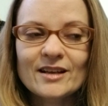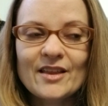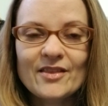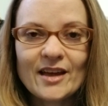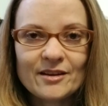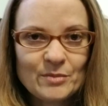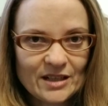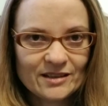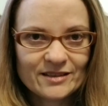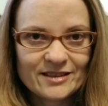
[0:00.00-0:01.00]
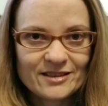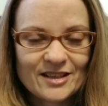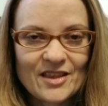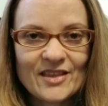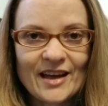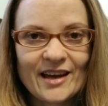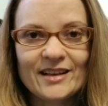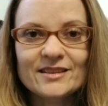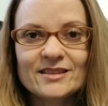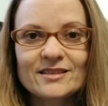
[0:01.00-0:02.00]
And that means
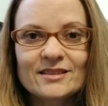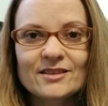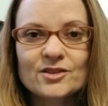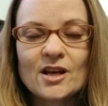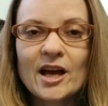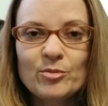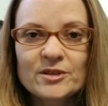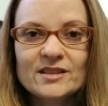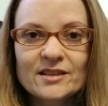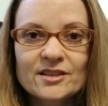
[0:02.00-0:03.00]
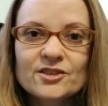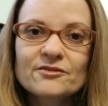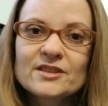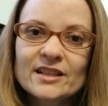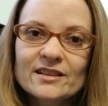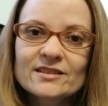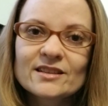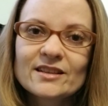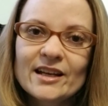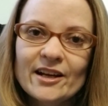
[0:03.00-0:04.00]
that there's a high percentage of ticks
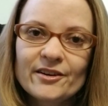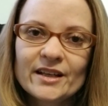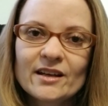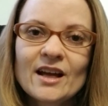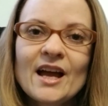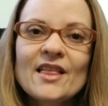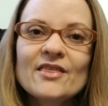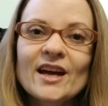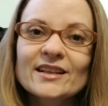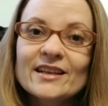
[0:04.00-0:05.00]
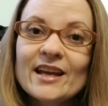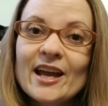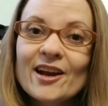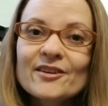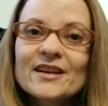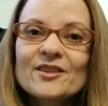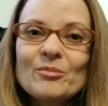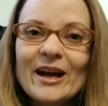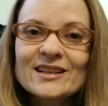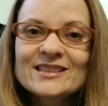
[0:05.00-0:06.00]
in the area that carry the
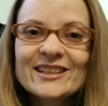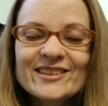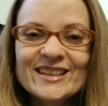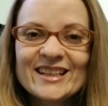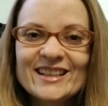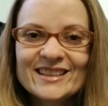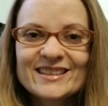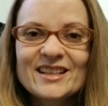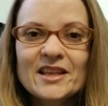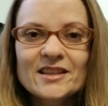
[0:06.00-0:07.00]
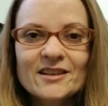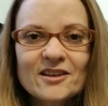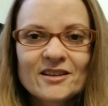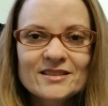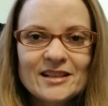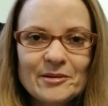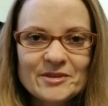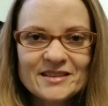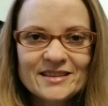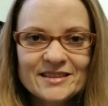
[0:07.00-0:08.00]
bacteria that cause Lyme
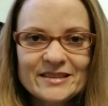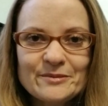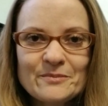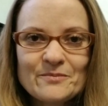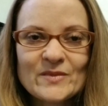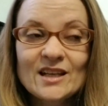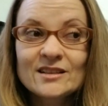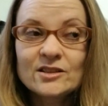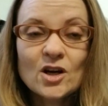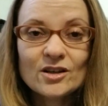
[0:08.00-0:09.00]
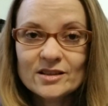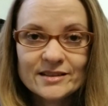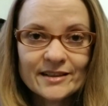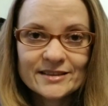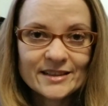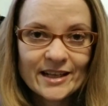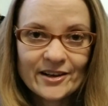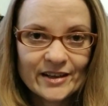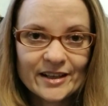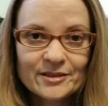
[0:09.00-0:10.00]
disease. Not all ticks
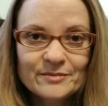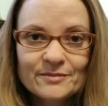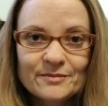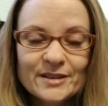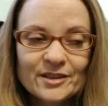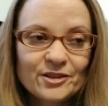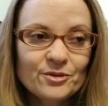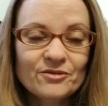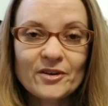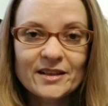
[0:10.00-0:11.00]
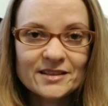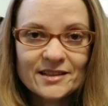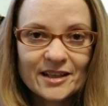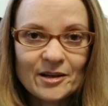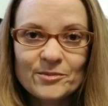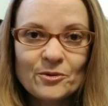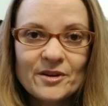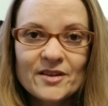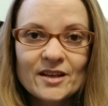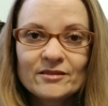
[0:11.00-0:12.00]
carry it. You can find a tick up
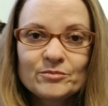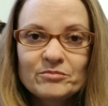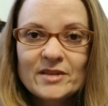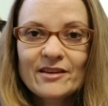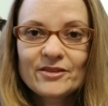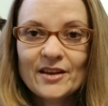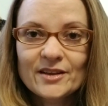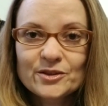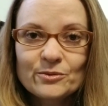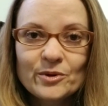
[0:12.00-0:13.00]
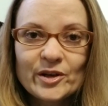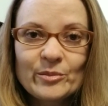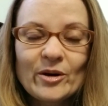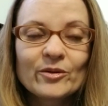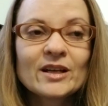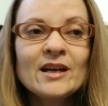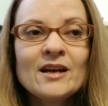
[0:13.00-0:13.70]
north and have nothing to worry about.